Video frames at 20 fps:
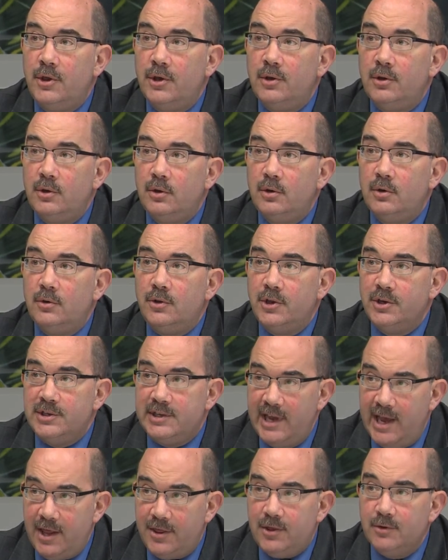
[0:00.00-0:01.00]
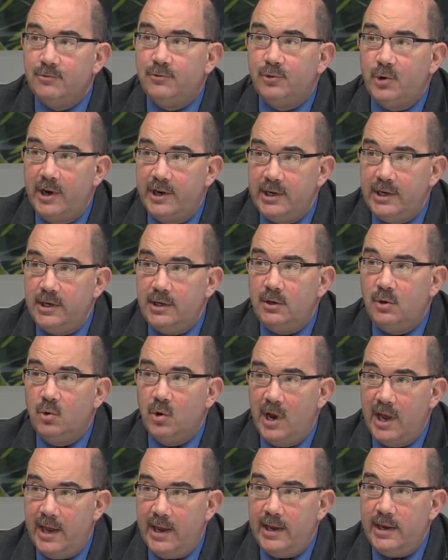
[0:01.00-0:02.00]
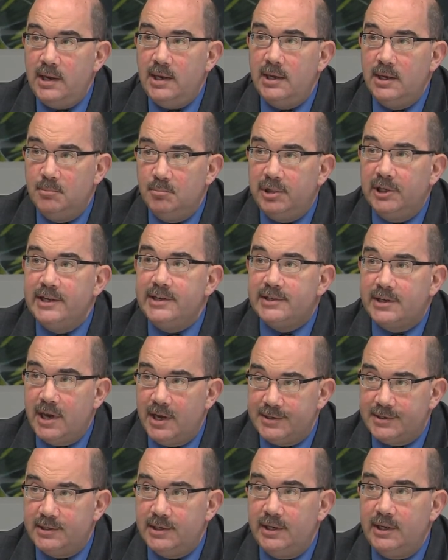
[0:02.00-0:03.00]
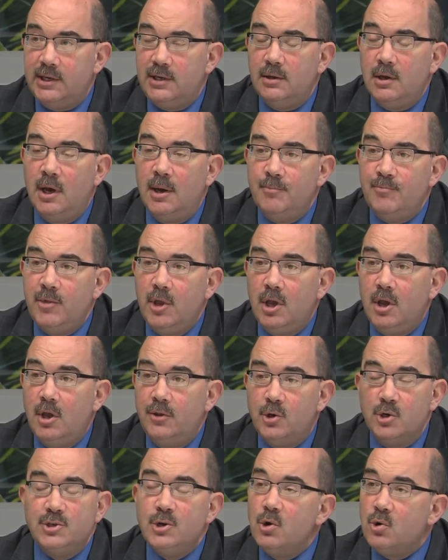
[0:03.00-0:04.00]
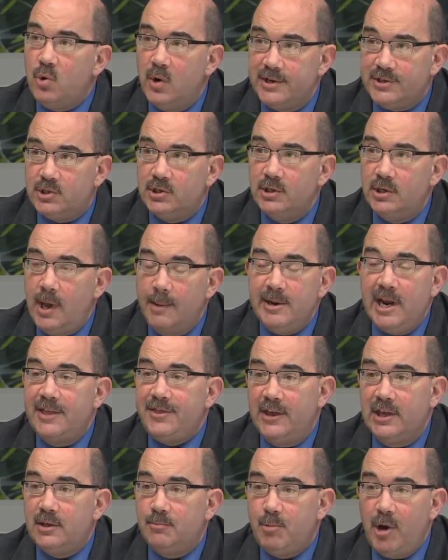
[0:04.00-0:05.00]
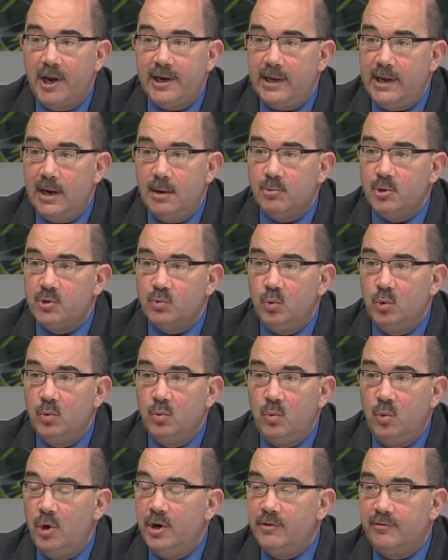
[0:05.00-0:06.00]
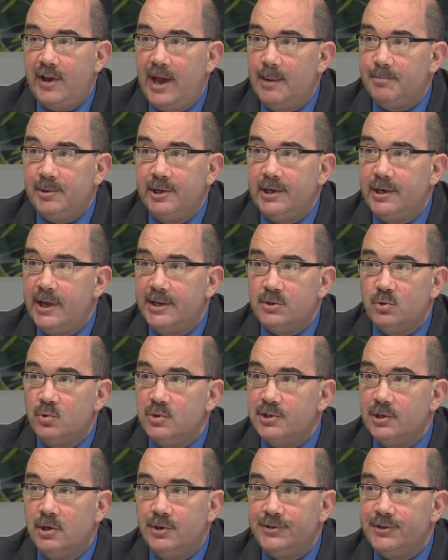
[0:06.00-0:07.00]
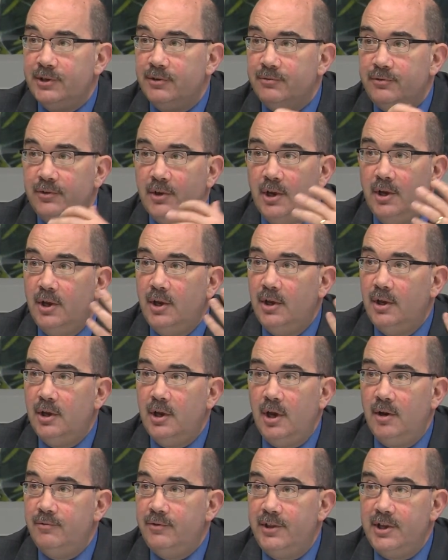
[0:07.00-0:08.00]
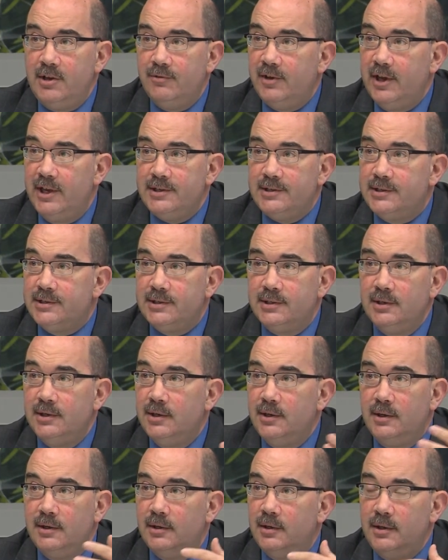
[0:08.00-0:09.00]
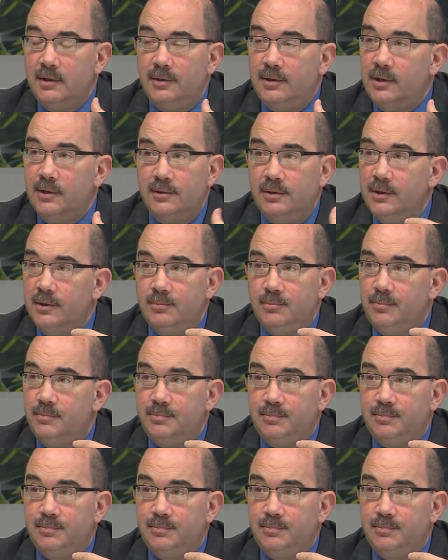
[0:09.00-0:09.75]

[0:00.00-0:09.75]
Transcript: The death of Freddie Gray in police custody. There's no question. I mean, I think body cameras would have happened as a result of the events, the